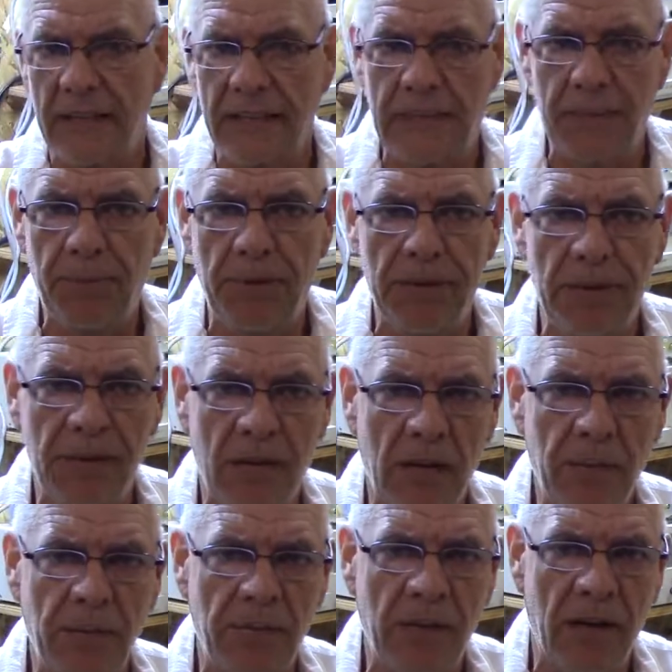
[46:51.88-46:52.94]
keep on
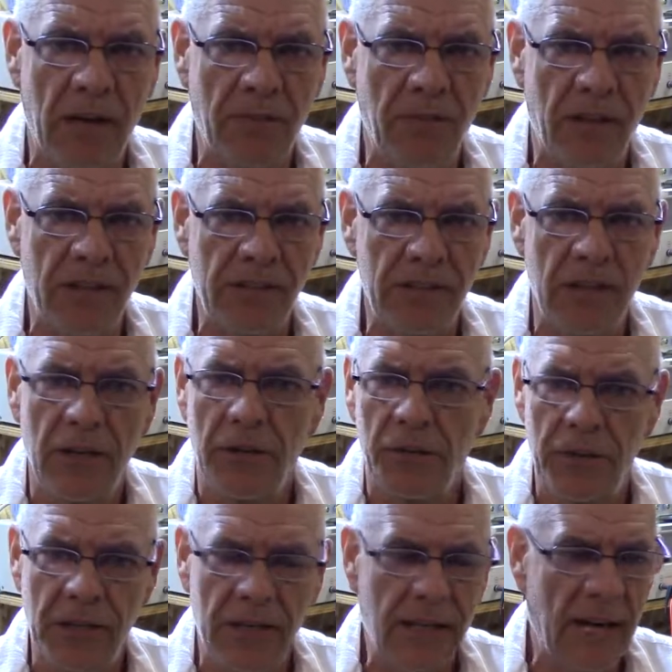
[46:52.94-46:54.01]
top of us
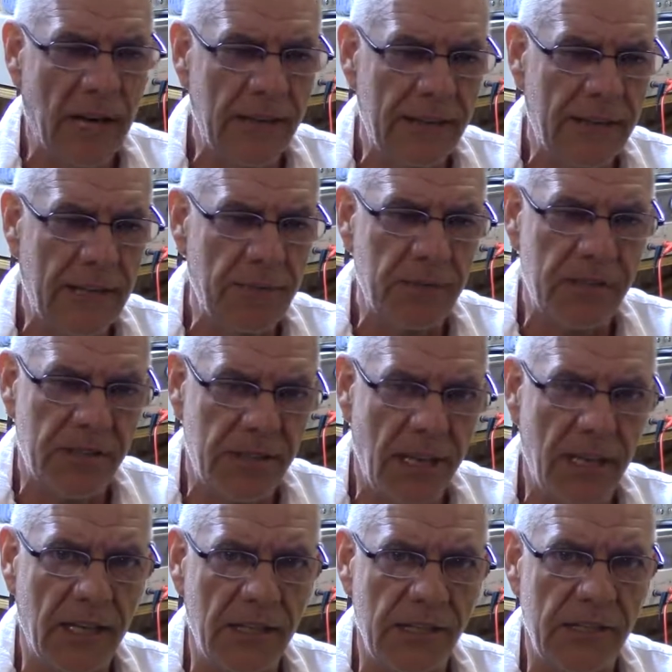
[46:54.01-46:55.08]
with a goddamn
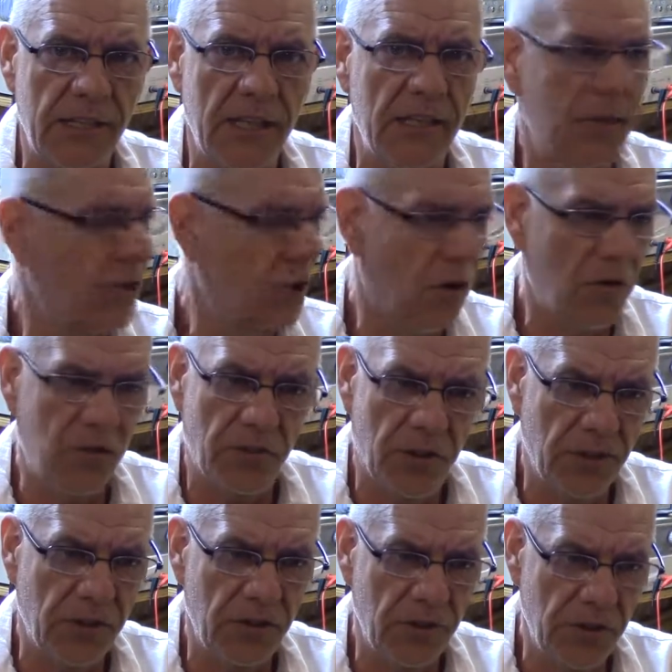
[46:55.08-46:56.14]
stick and said, don't
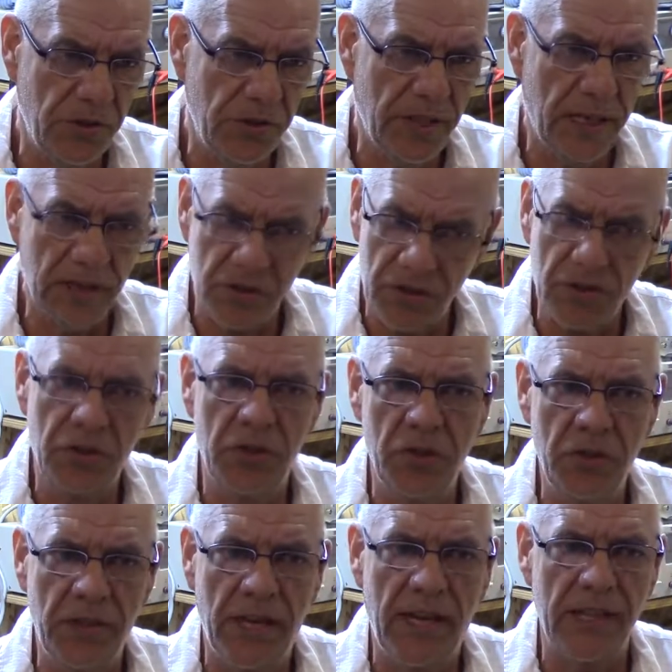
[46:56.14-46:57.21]
fucking do that,
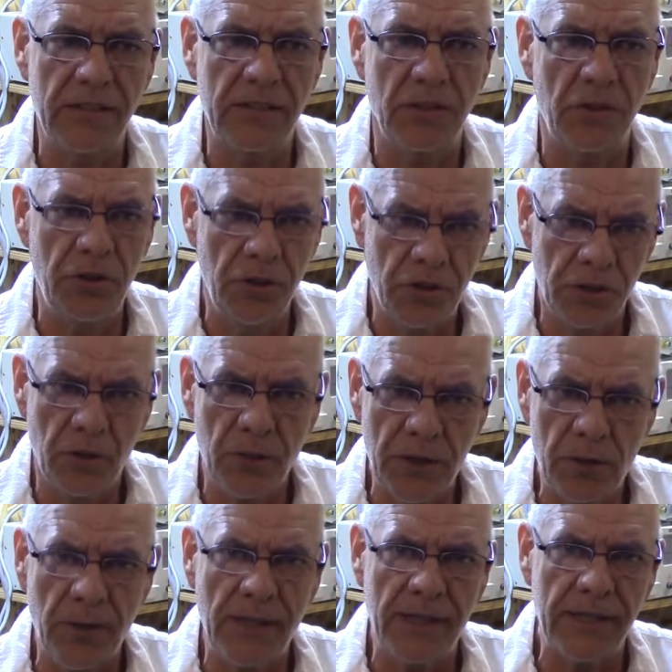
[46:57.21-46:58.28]
do this, or you're going to
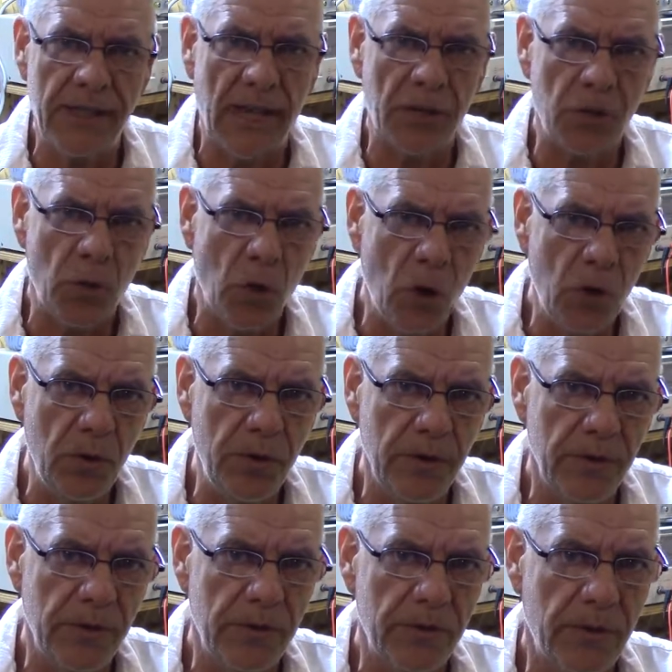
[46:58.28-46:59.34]
regret it down the road.
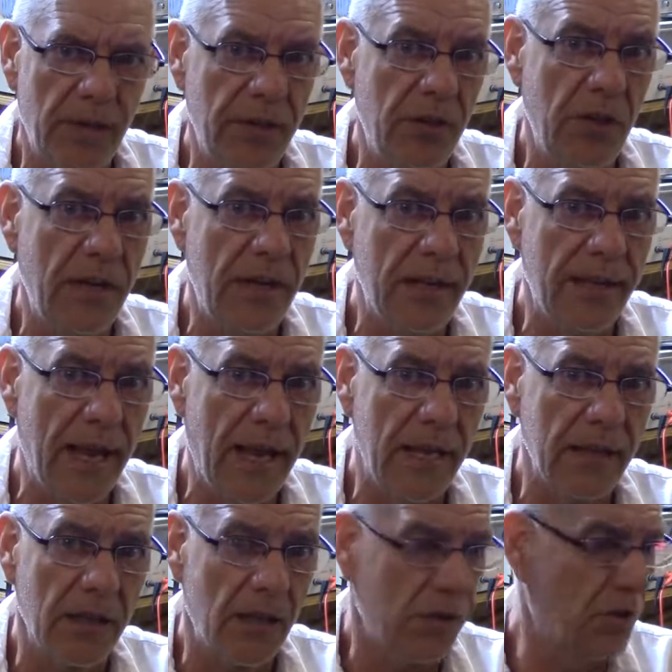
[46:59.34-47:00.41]
Right? You hear
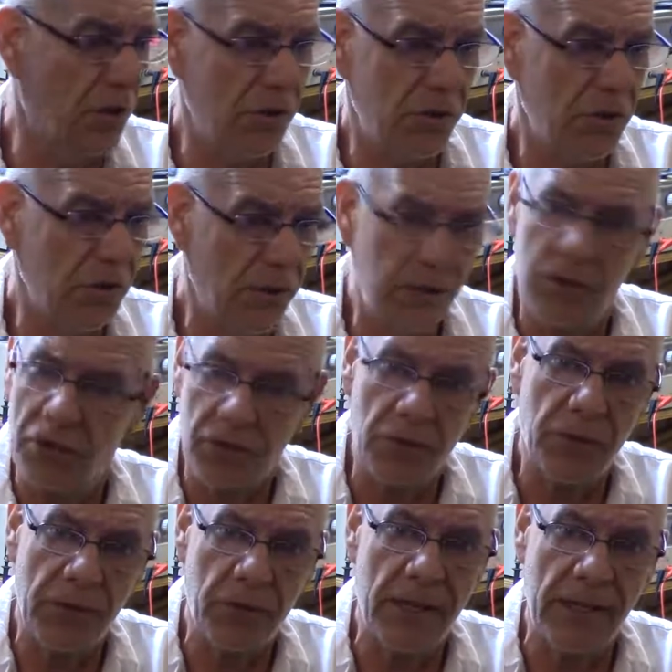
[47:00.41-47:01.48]
that? Don't do it, you're going to
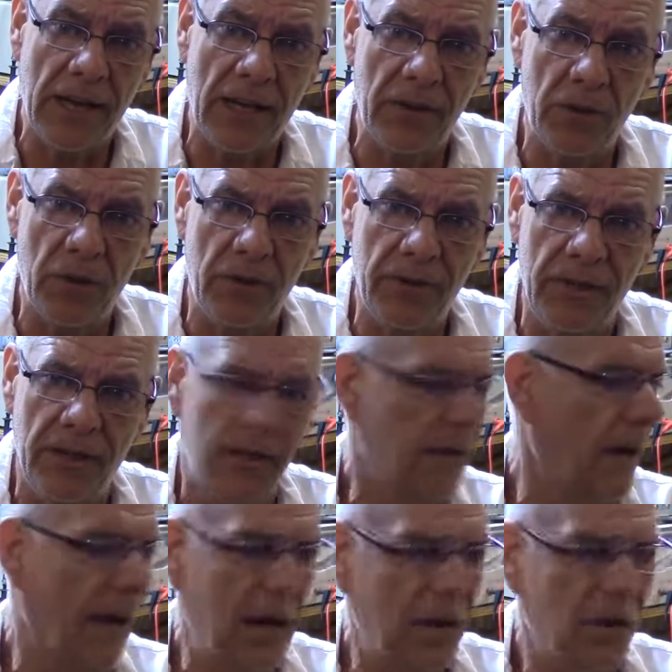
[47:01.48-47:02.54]
regret it down the road.
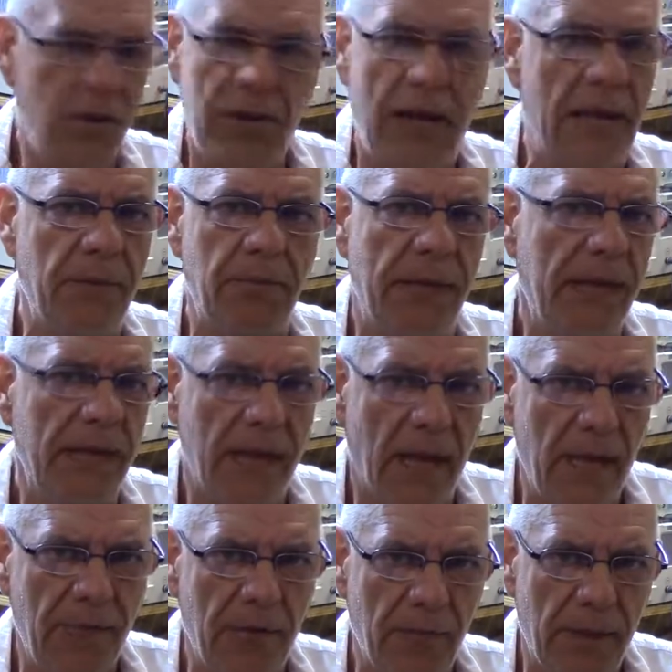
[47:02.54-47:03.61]
I heard that many
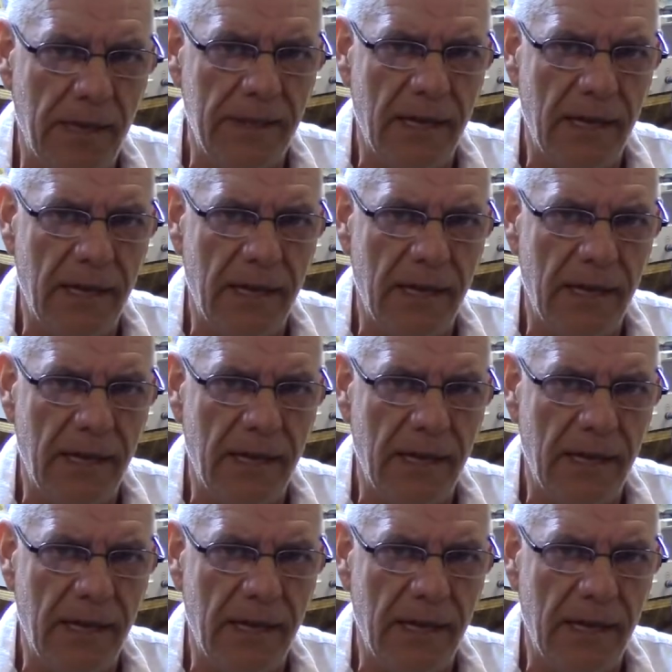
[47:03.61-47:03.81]
times from my